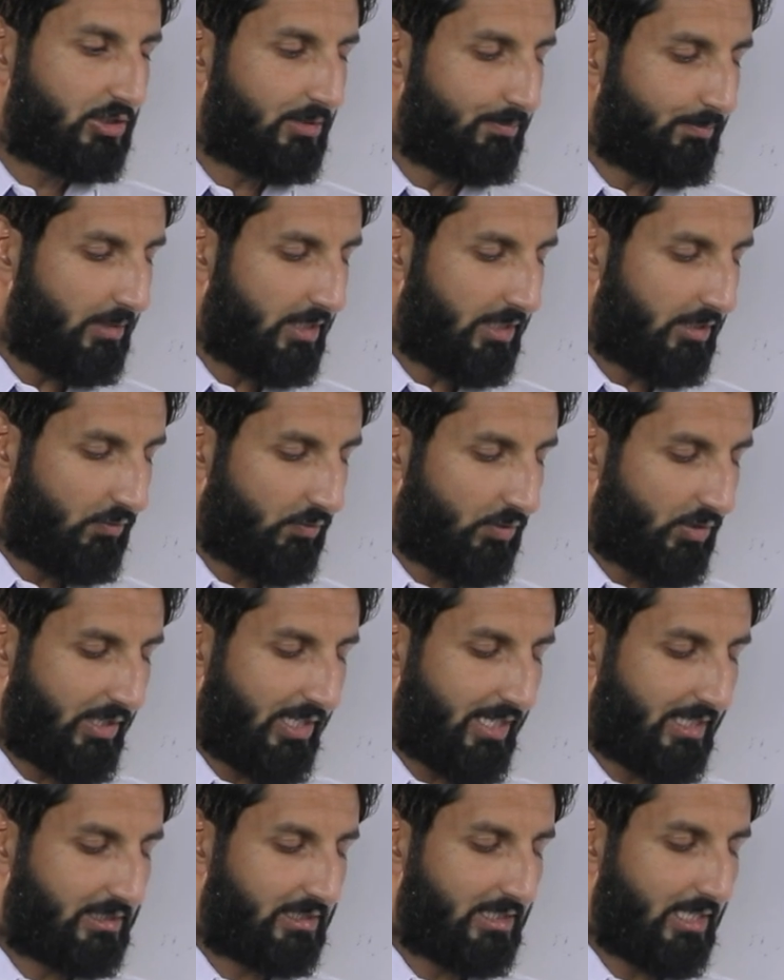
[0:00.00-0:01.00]
simply give you an
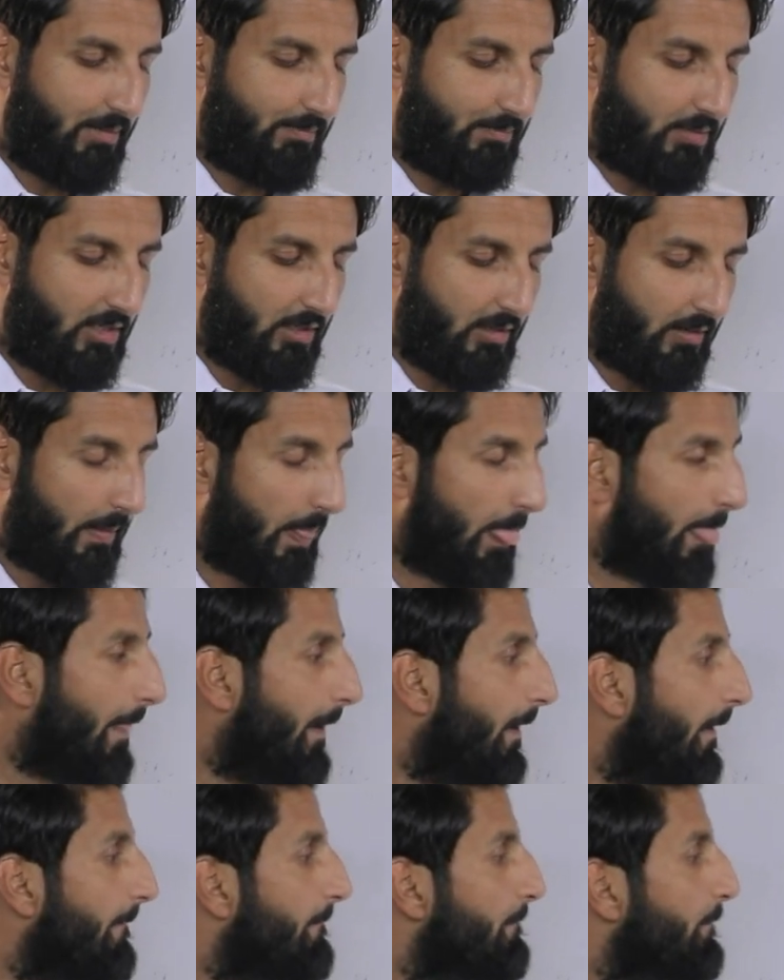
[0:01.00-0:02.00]
example.
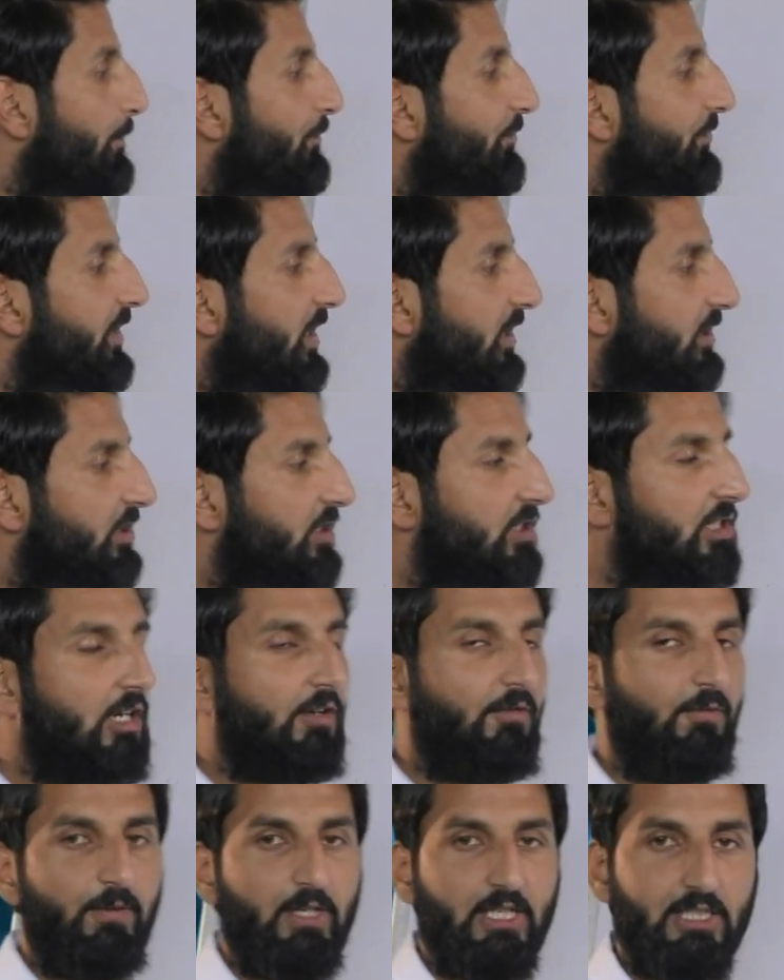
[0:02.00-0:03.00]
The
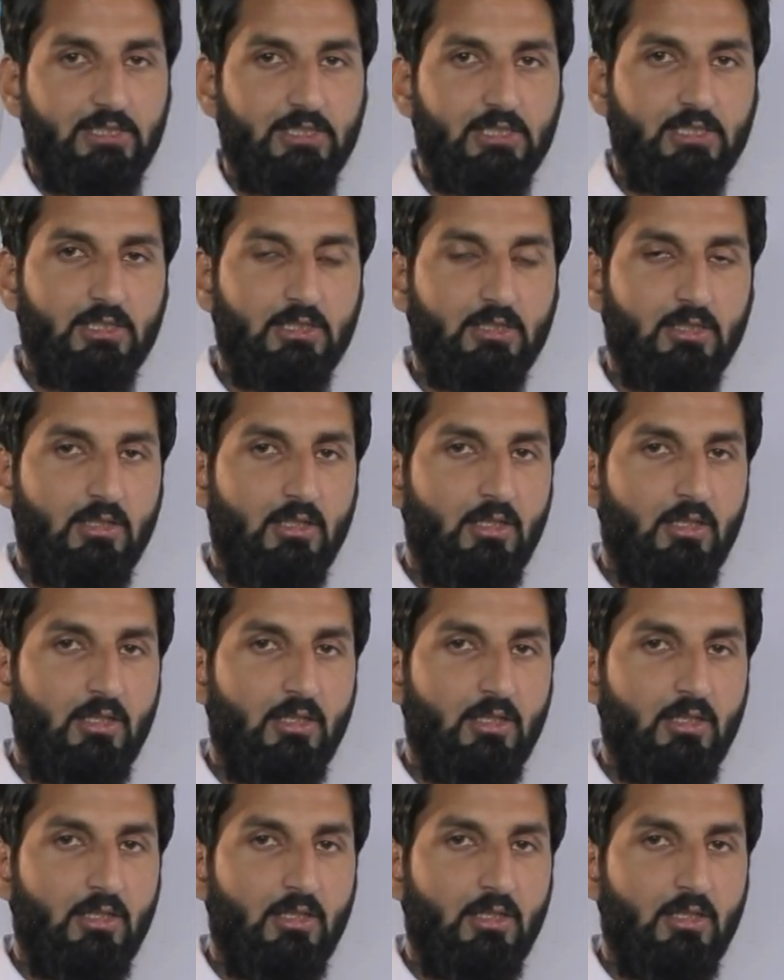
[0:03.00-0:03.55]
surface,